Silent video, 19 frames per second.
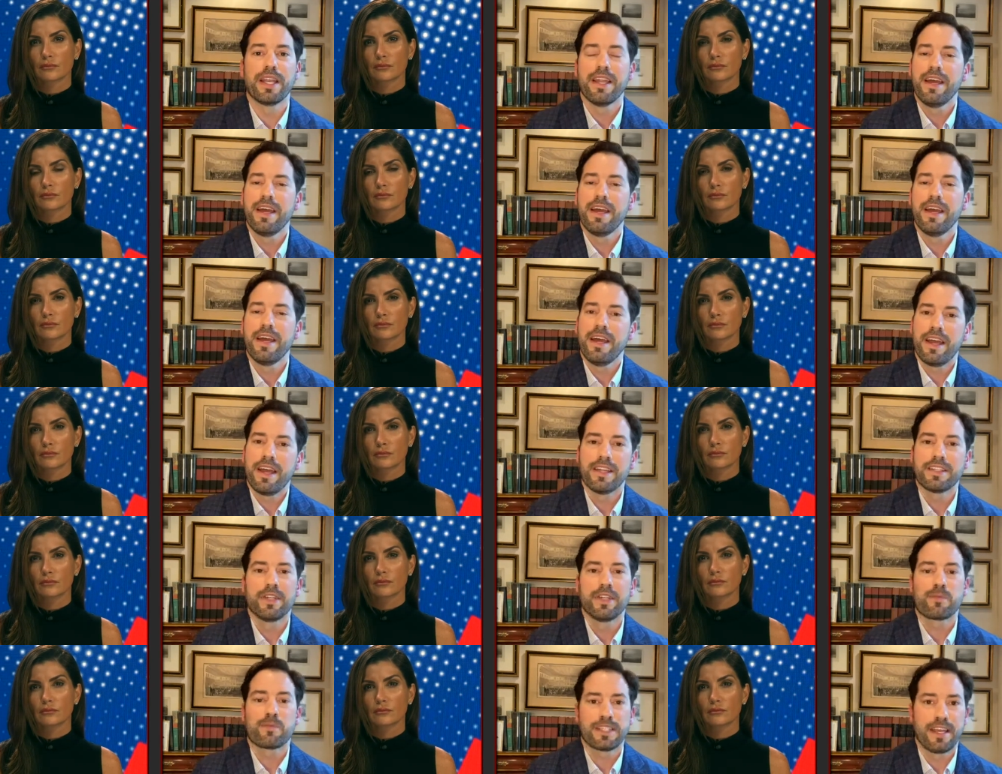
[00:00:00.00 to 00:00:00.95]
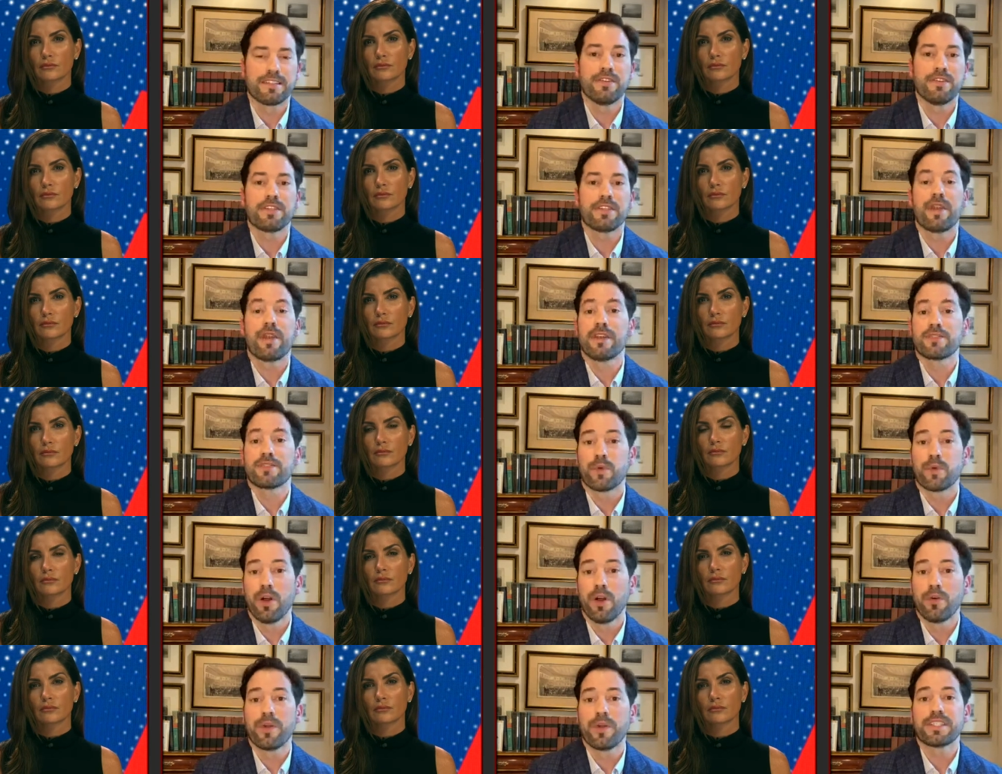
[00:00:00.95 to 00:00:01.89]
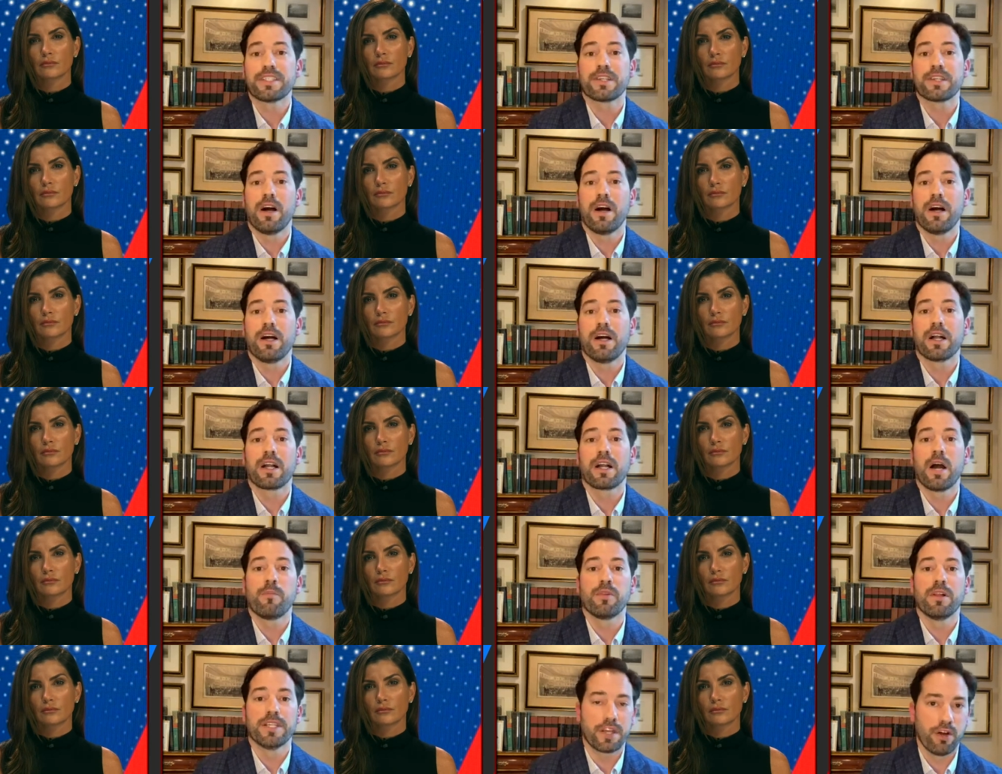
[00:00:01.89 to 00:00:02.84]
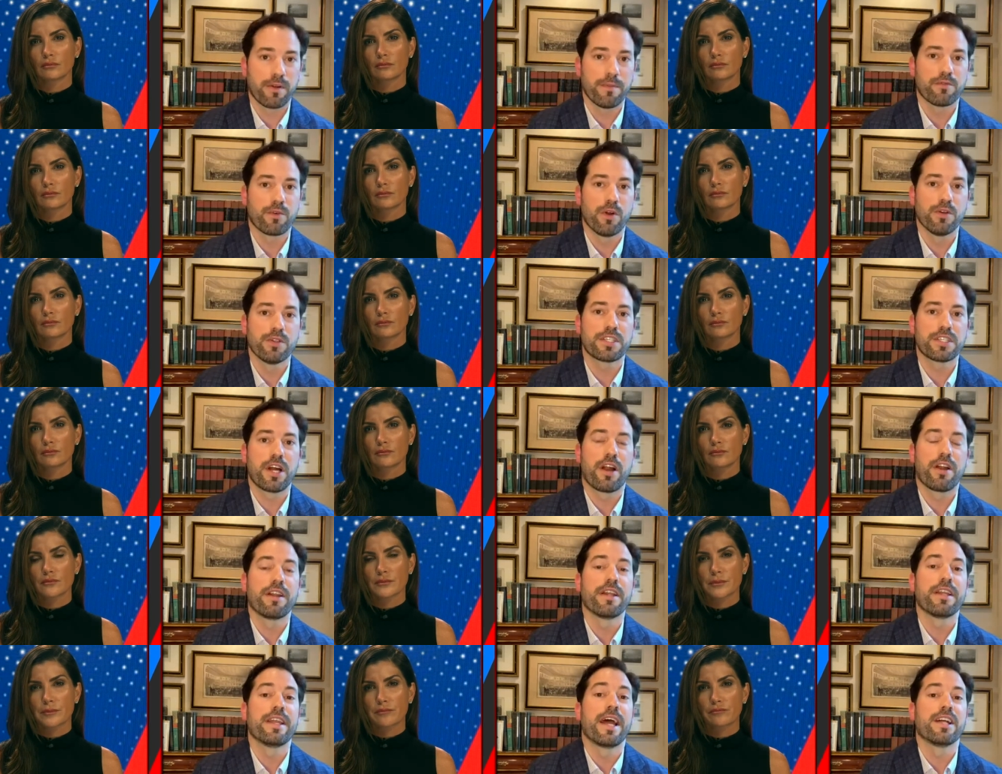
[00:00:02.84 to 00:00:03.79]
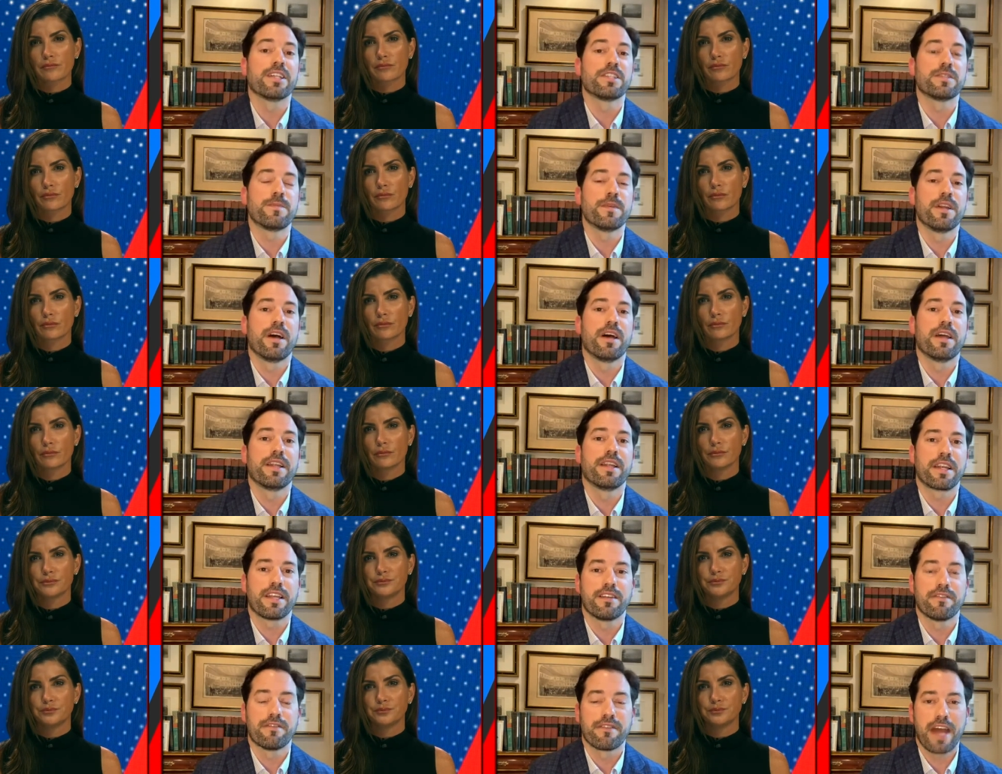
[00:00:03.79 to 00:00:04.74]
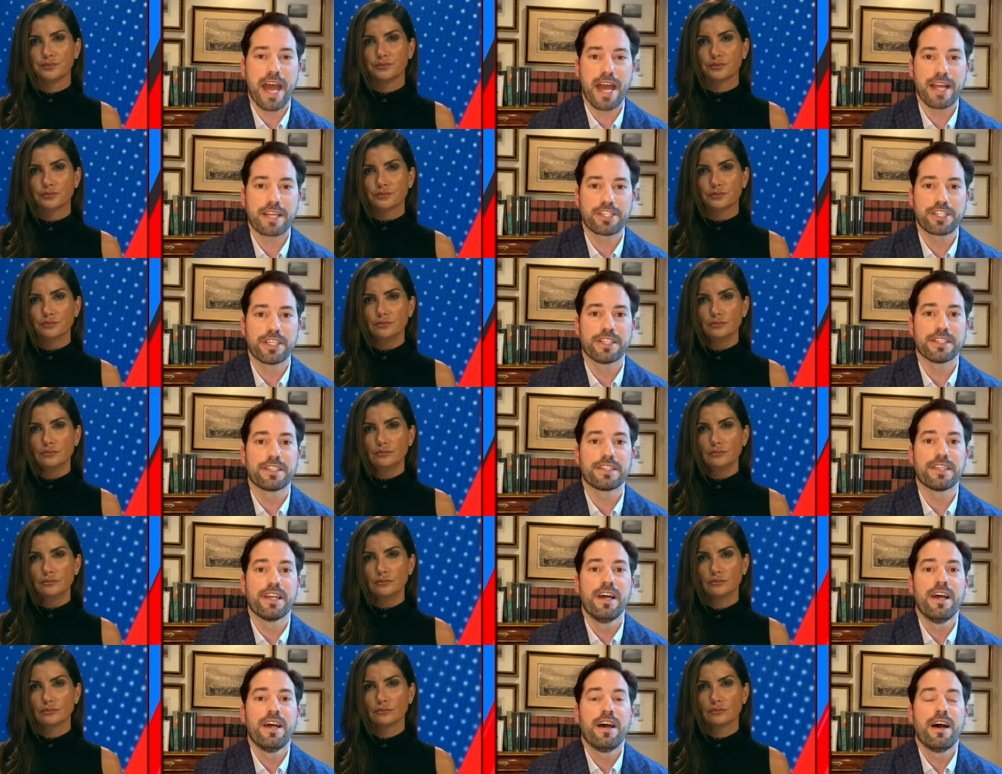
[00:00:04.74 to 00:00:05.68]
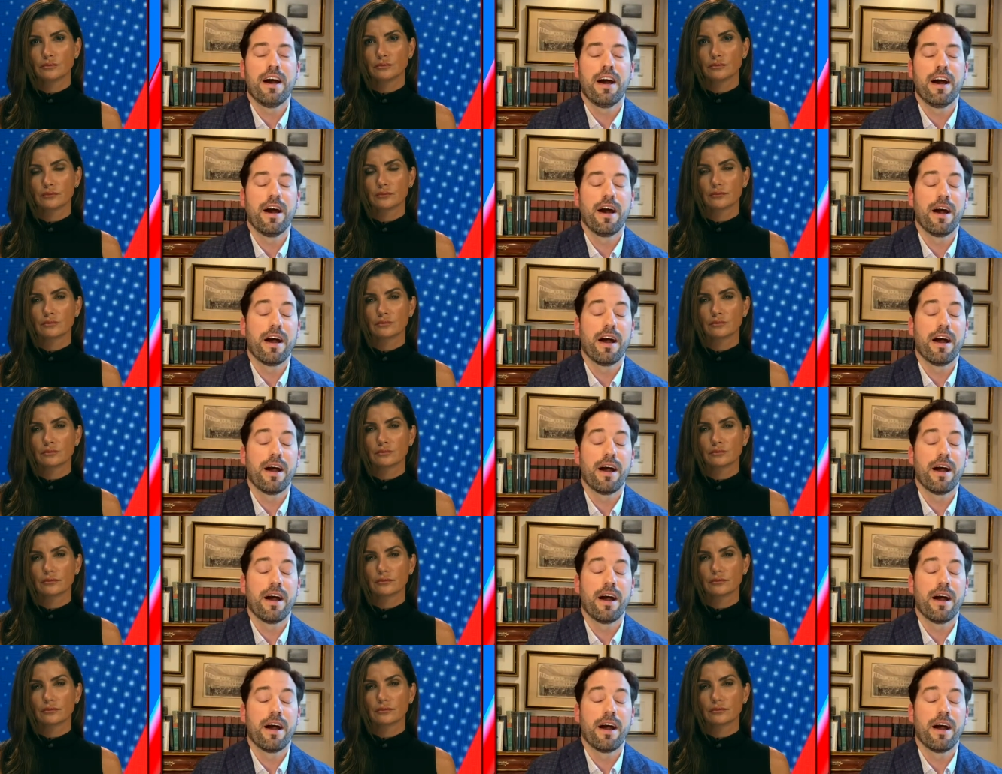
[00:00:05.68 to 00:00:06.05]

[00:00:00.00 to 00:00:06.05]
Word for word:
Speaker 1: it continues to go down this road. We saw a couple of months ago from the Rose Garden announcement on executive actions. Uh,